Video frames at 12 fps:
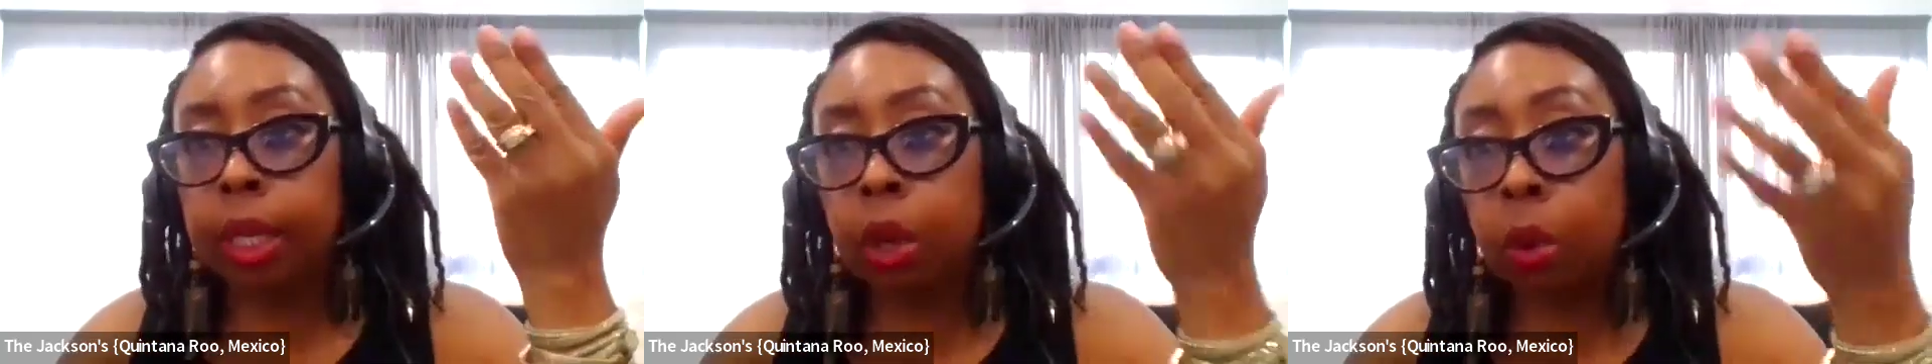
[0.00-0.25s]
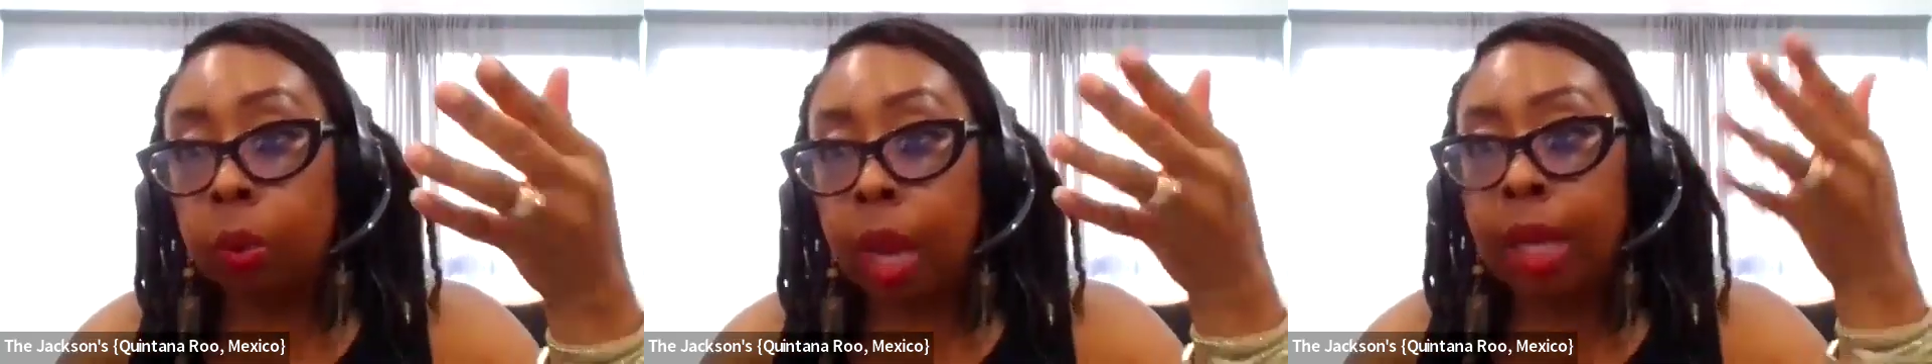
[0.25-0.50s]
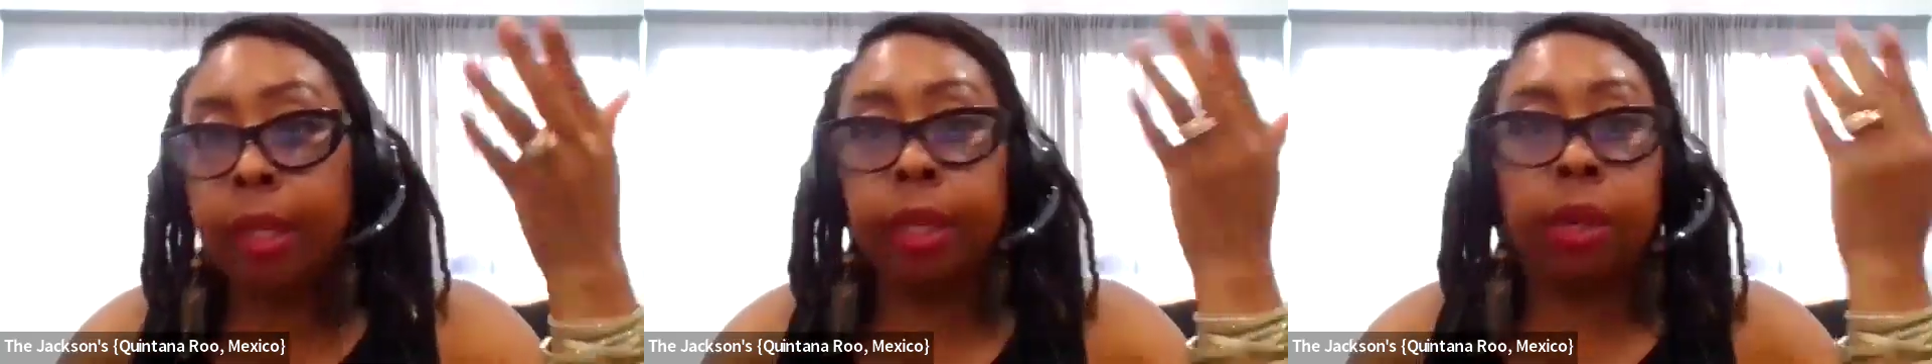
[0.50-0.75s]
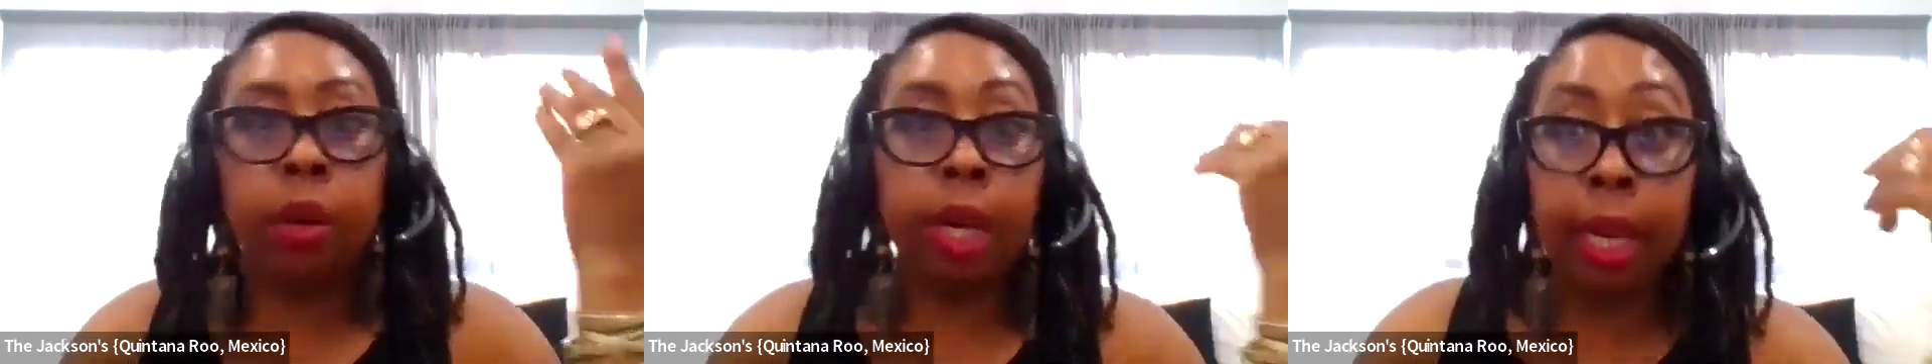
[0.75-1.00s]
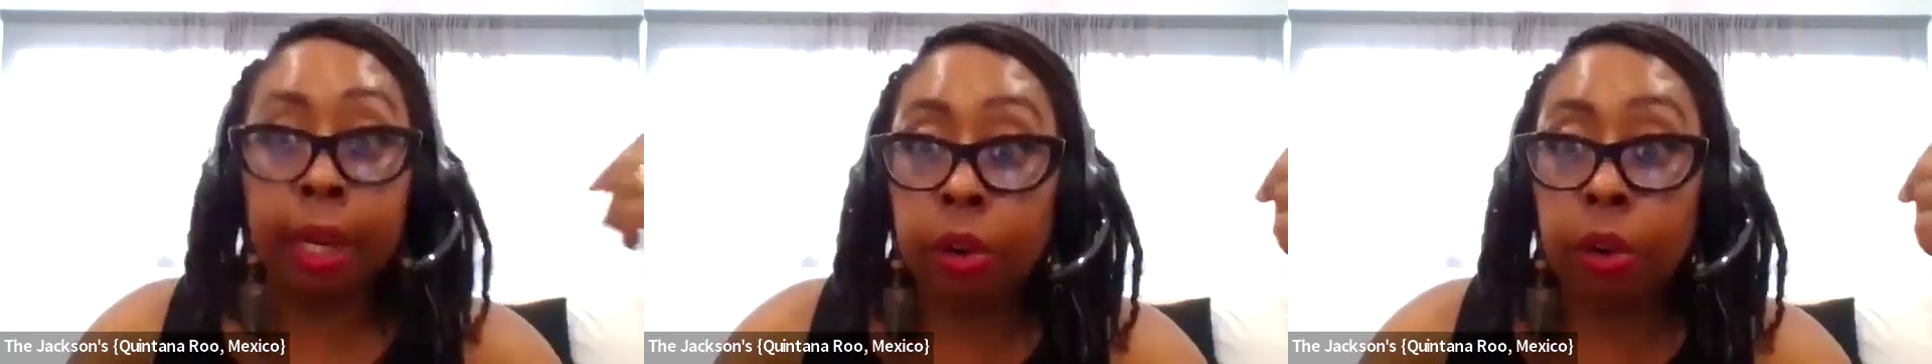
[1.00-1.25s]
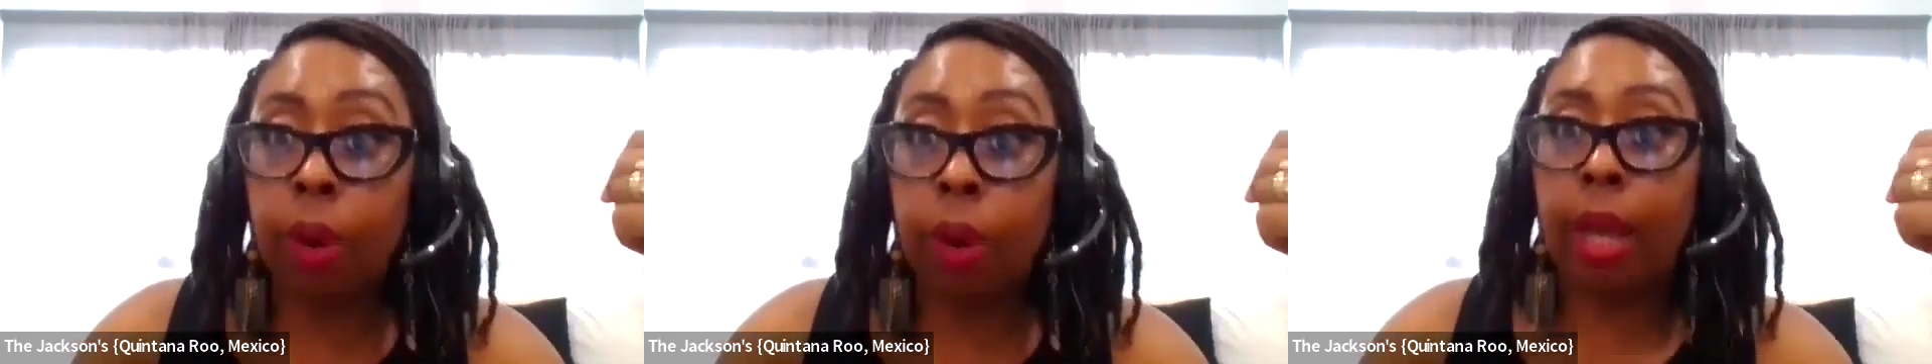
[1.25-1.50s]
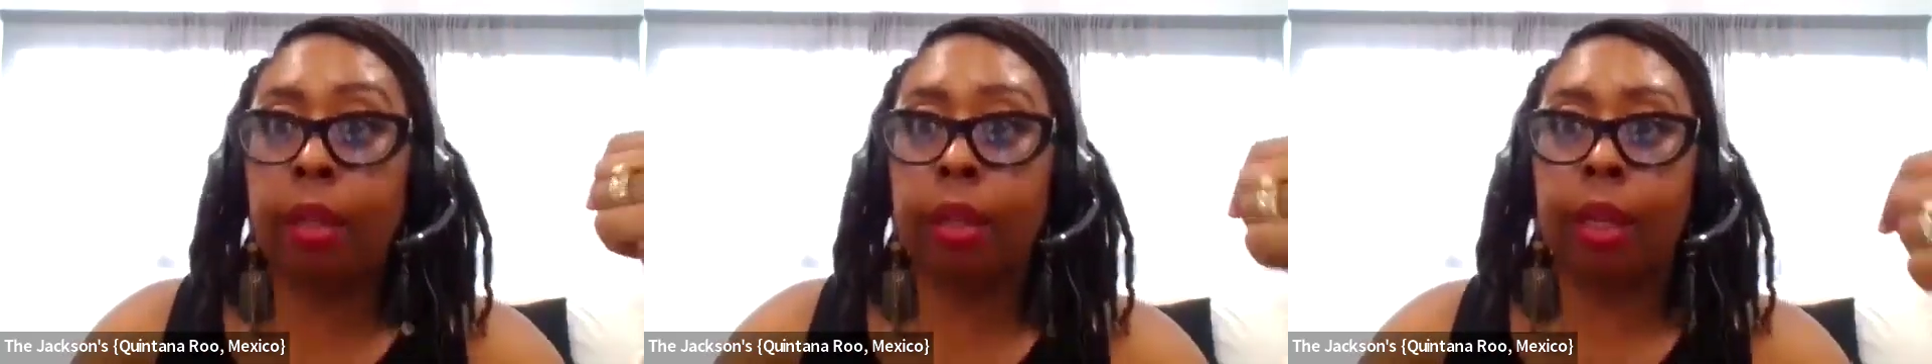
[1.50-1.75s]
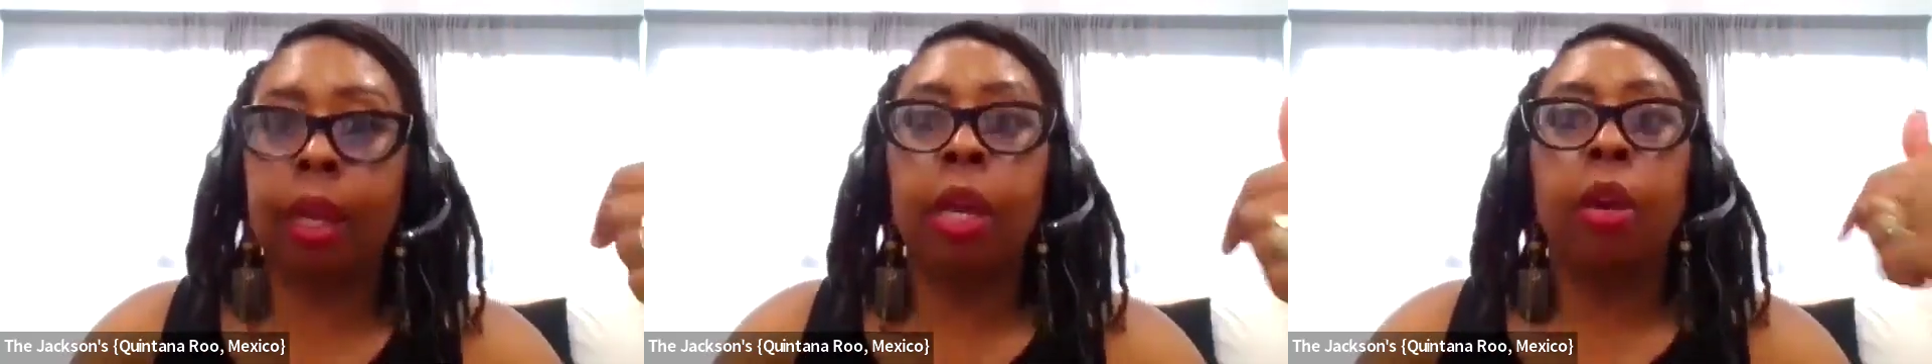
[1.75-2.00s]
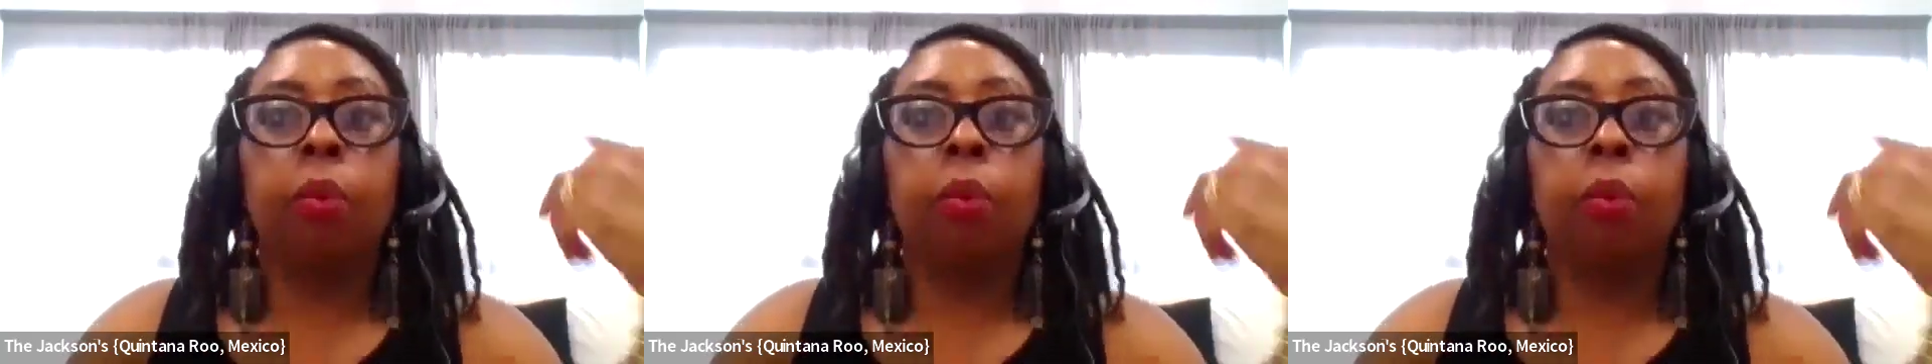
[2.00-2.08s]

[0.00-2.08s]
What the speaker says: it correctly or incorrectly?